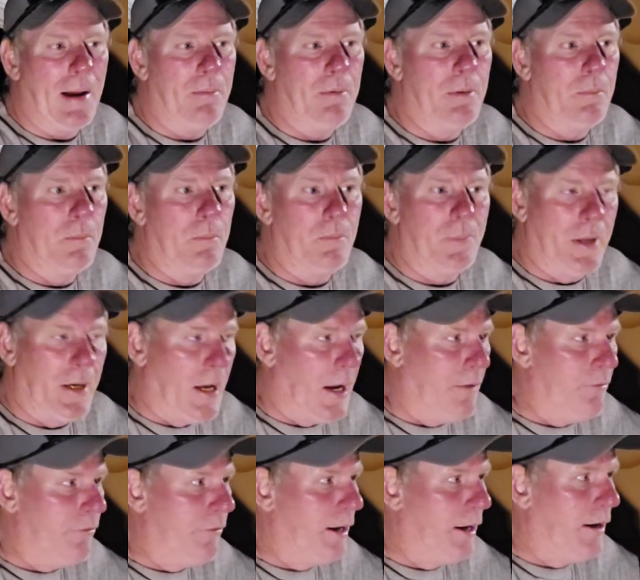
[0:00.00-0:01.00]
problem
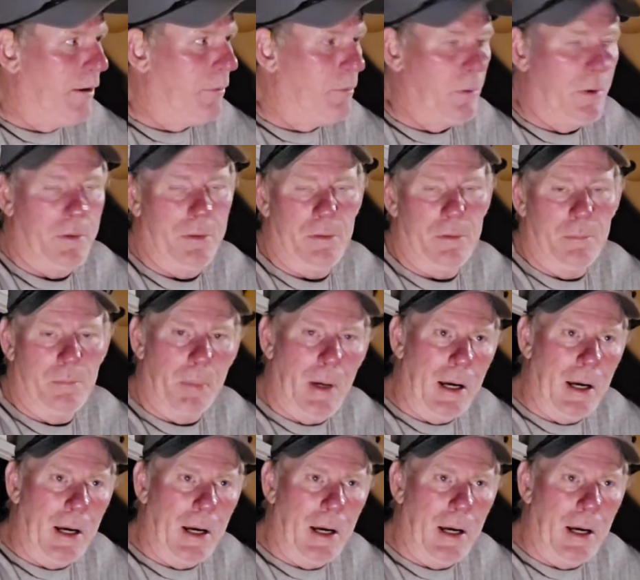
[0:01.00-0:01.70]
that I found with